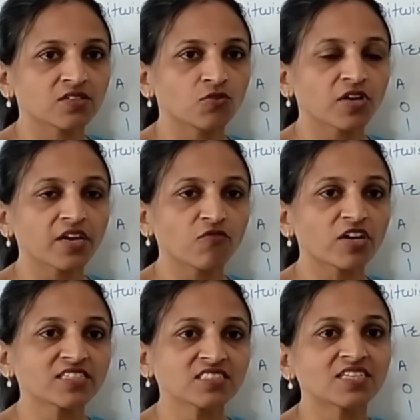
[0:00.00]
Okay,
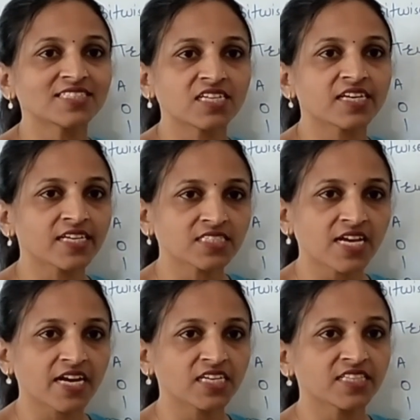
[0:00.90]
what is the result
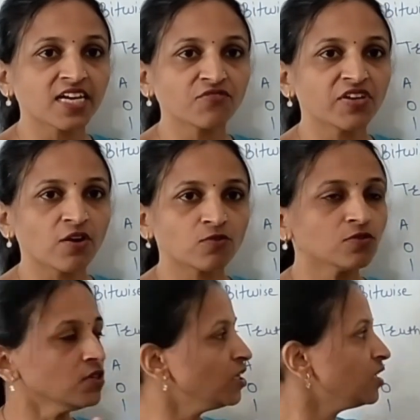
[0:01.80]
exactly, that we have
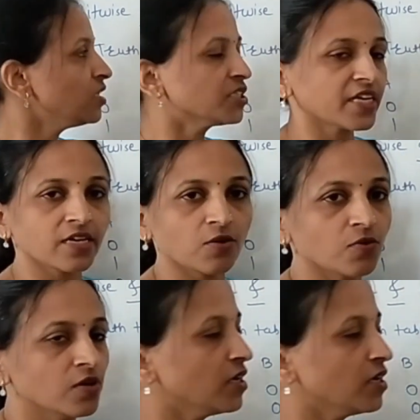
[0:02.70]
to check now.